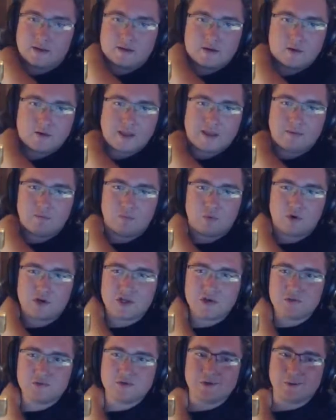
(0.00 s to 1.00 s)
Okay, what do
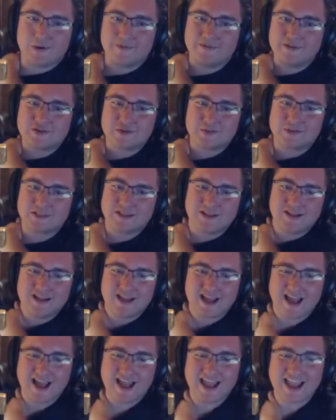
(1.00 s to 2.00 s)
you do on this one?
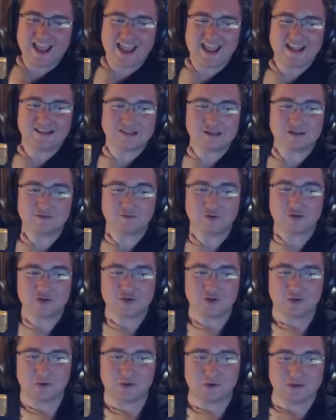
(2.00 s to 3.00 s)
I hate this first
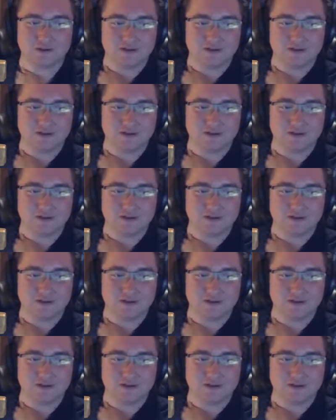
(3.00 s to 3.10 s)
hole.